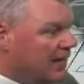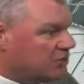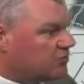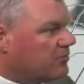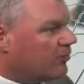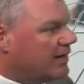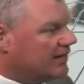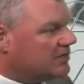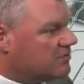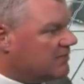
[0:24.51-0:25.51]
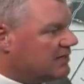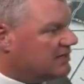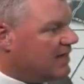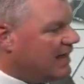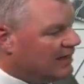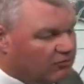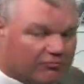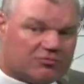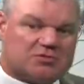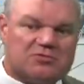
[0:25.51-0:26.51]
As we break into midday,
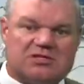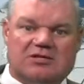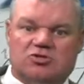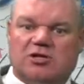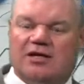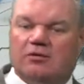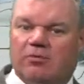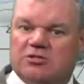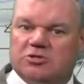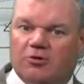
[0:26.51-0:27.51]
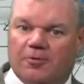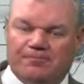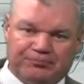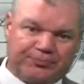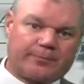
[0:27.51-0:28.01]
look for some sunshine to return.